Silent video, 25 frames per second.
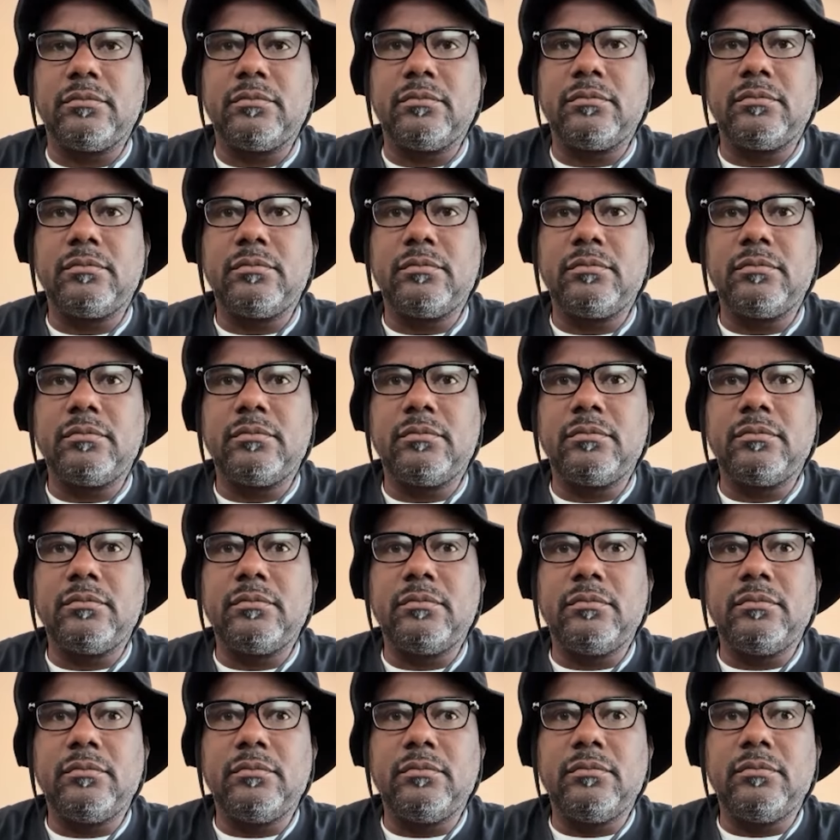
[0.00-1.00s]

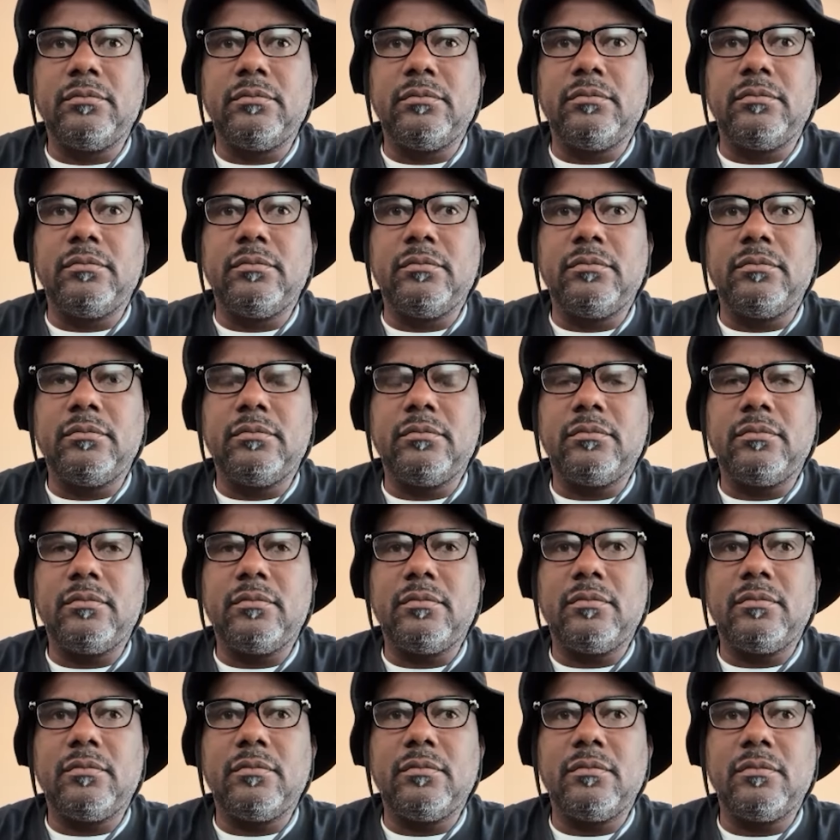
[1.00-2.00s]

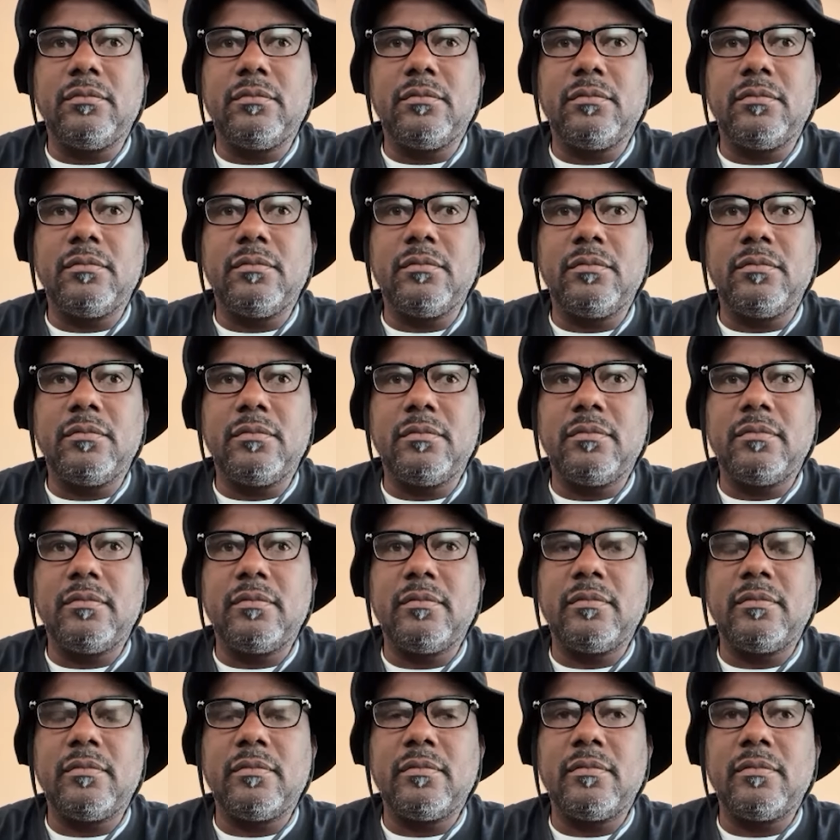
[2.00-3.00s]

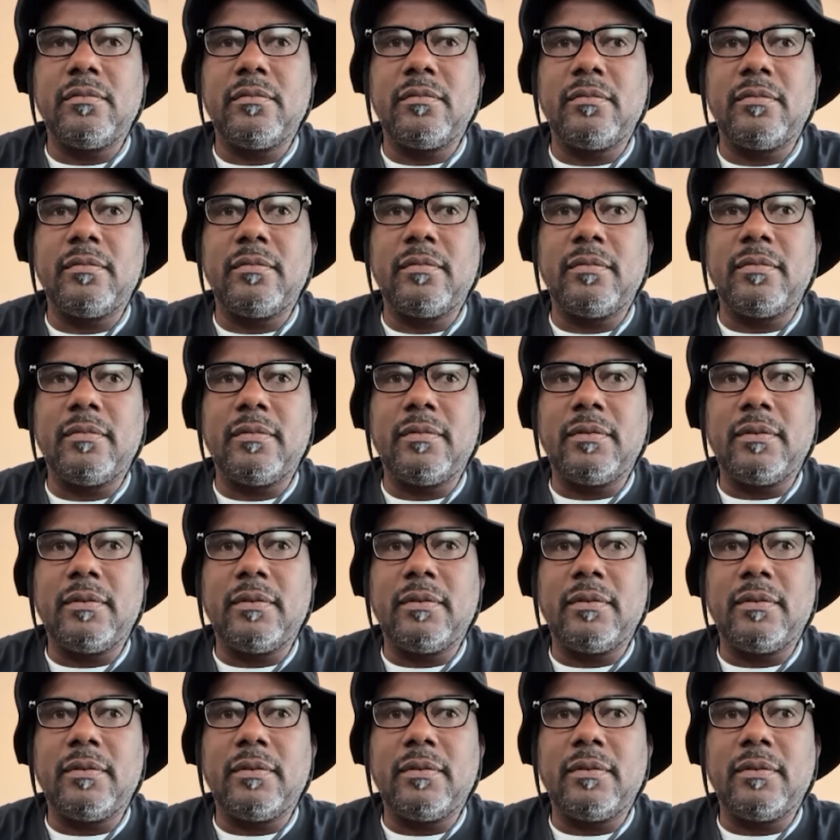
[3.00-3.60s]
Nothing is said.